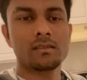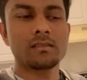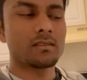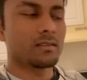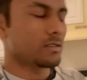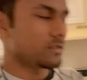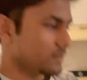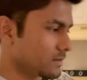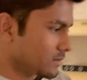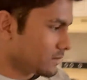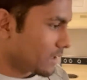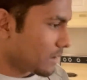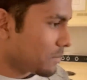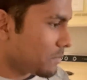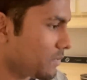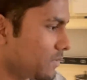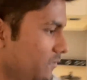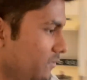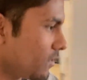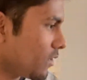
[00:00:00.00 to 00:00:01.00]
step
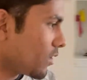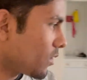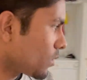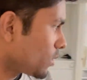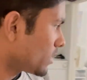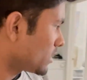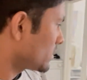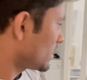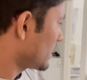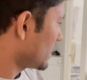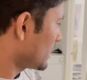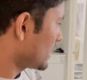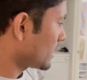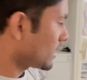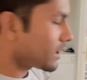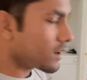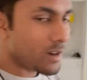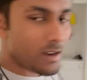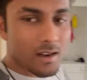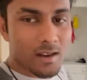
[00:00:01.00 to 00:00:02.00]
forward,
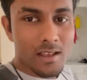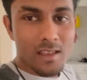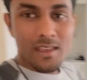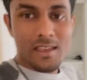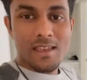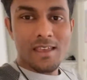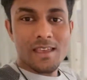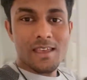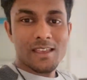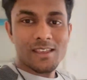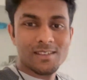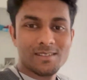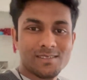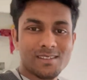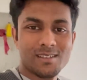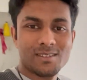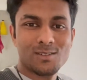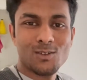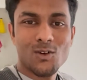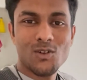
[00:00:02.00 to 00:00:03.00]
here is the
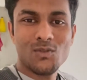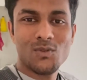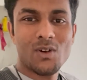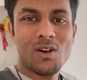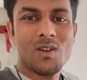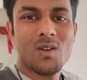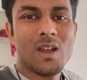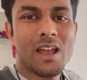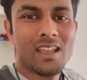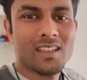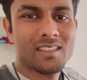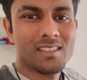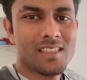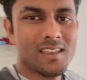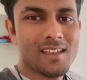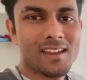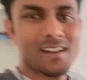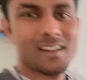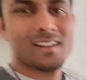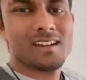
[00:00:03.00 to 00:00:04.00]
sofa right
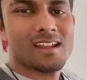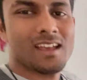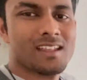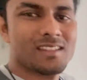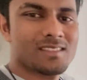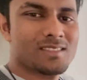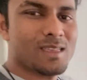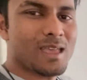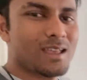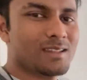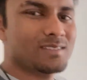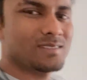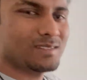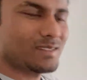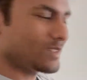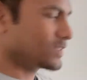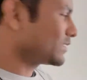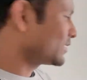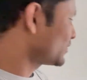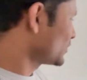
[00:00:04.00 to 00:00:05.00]
there, and that's
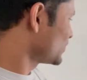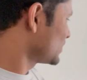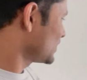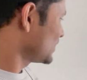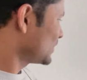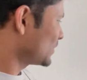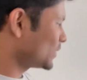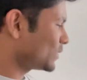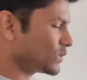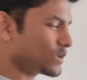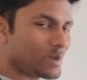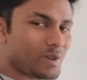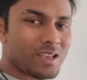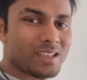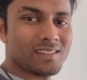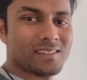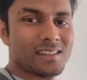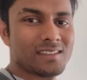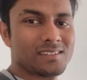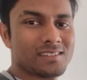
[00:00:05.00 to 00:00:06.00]
the studio
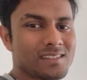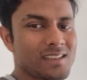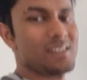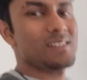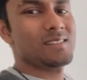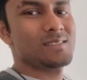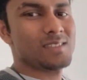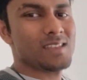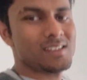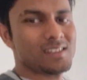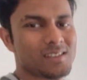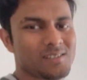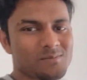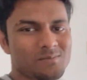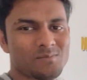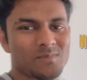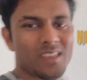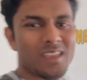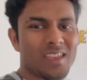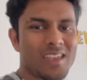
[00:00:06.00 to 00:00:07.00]
and the study
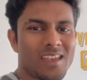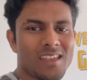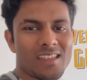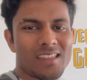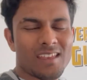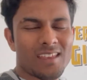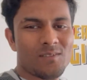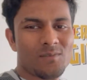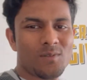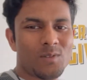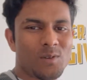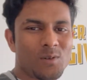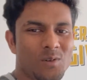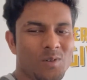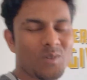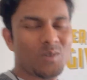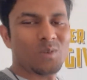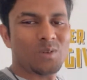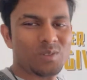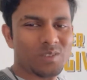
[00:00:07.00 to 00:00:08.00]
setup. If
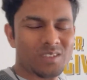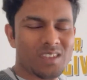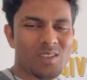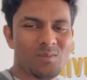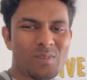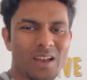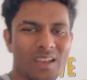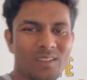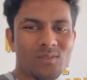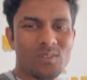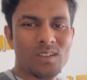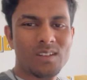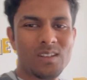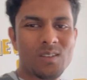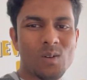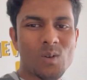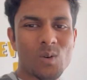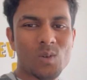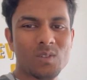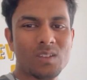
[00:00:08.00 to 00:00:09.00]
you see my
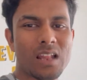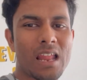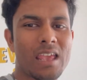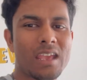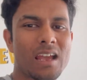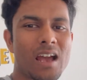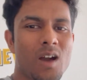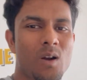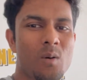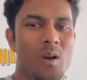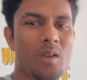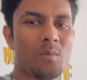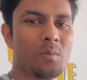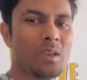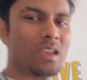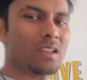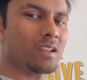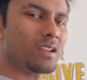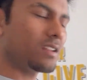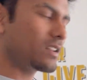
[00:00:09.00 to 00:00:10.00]
videos, like how I
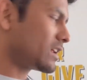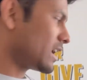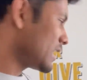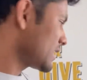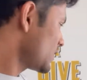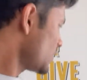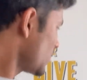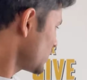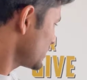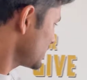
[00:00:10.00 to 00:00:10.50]
made it, I got